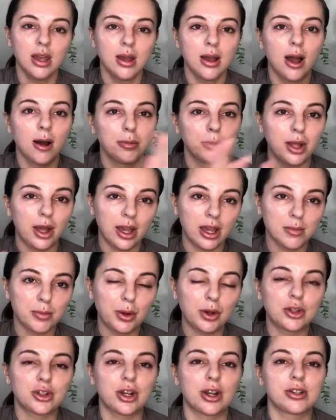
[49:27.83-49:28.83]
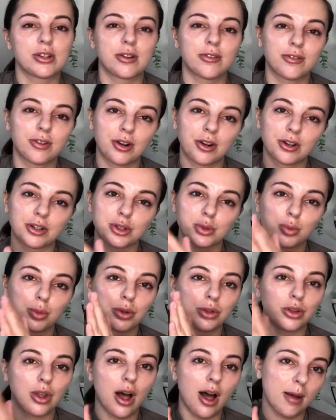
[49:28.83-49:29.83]
applying a moisturizer first will
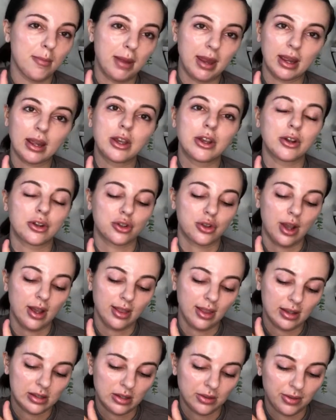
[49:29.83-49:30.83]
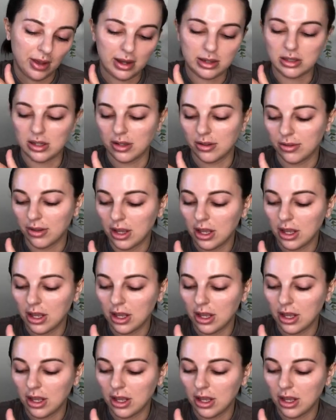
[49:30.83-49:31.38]
not make your tret less effective.